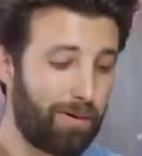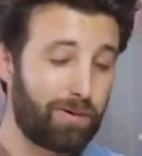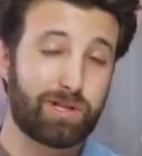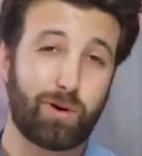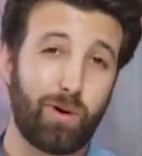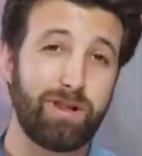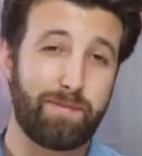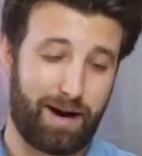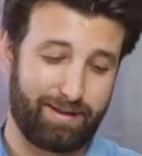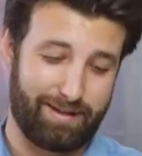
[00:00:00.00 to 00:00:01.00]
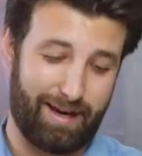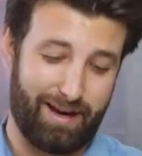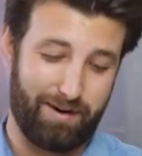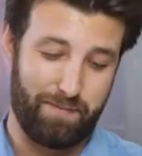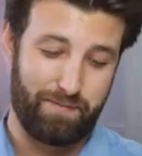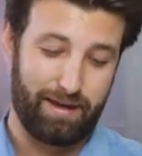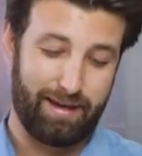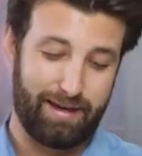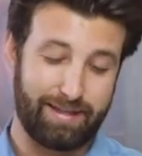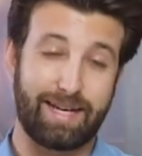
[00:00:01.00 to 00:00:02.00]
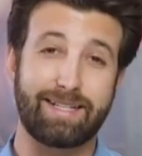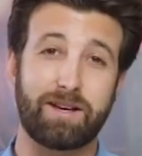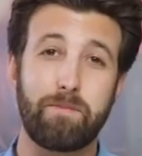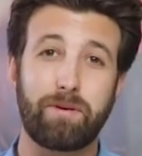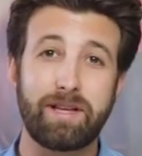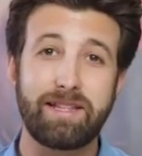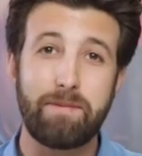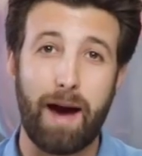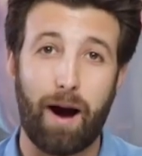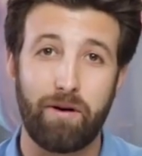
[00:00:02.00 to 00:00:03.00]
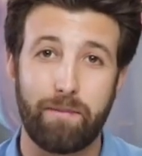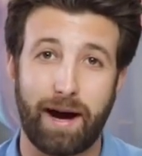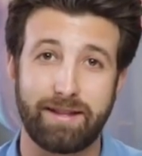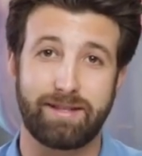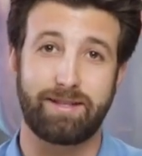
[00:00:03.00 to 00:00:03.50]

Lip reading: What's cool about this item is that it's completely powered by the